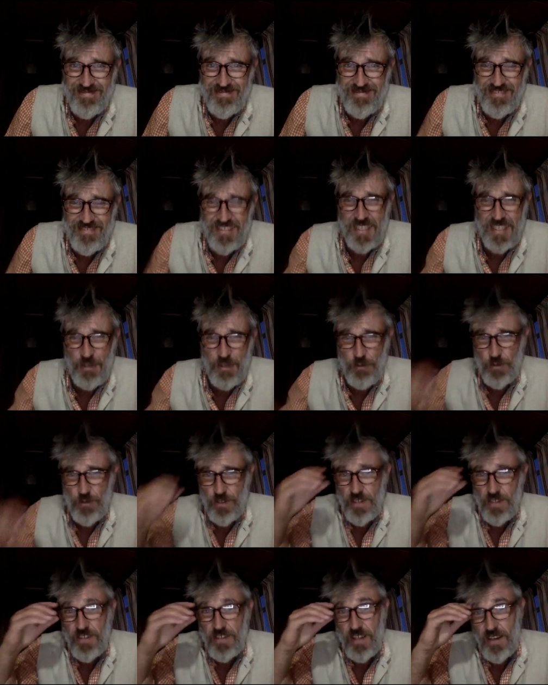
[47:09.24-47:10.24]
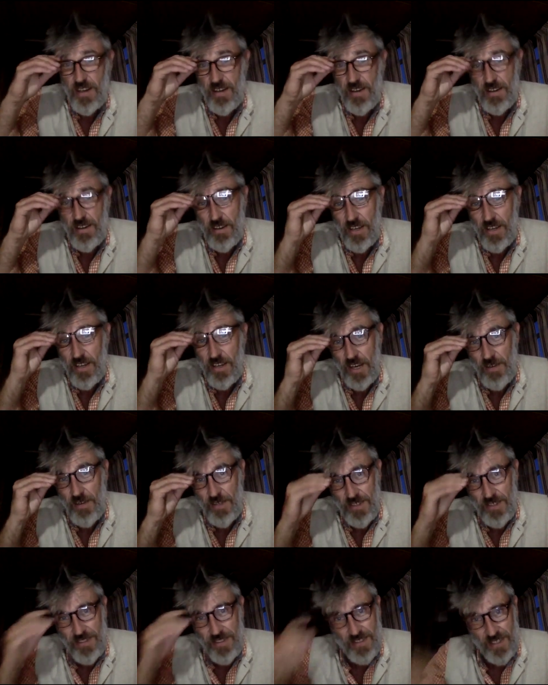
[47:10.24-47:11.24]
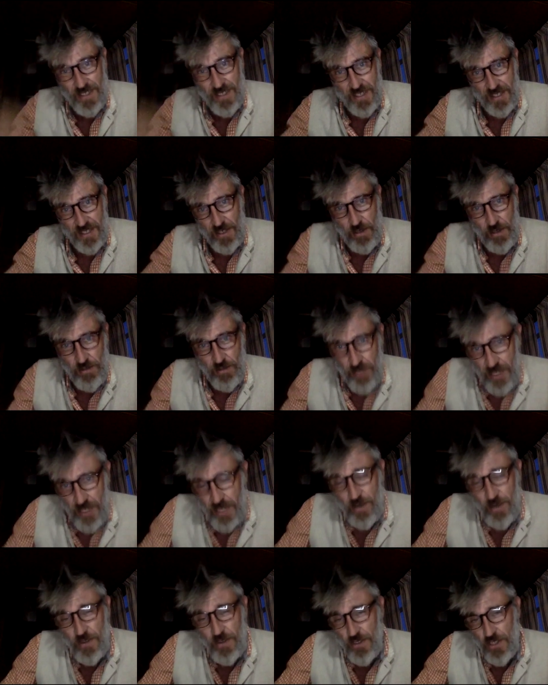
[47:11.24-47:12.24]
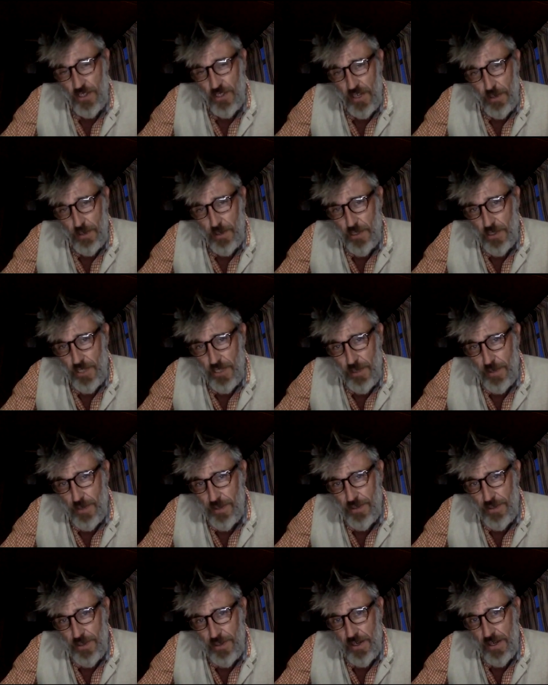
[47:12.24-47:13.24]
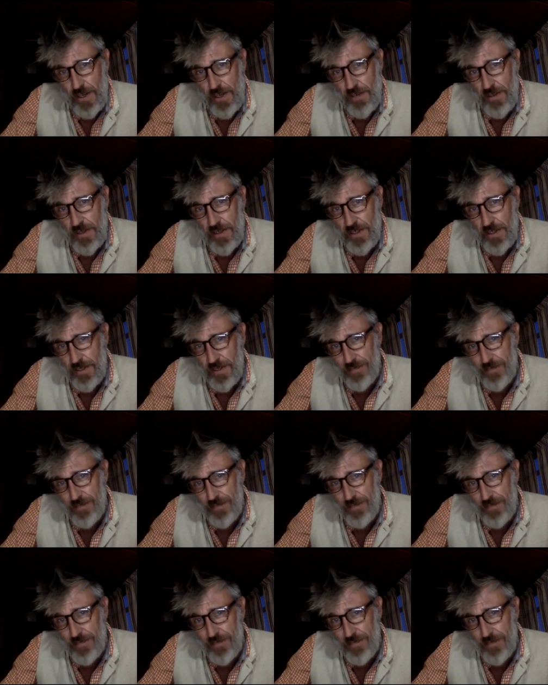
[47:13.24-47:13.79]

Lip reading: And they were all just kind of looking over, just thinking, you're really not the sharpest sheep in the Shire, are you?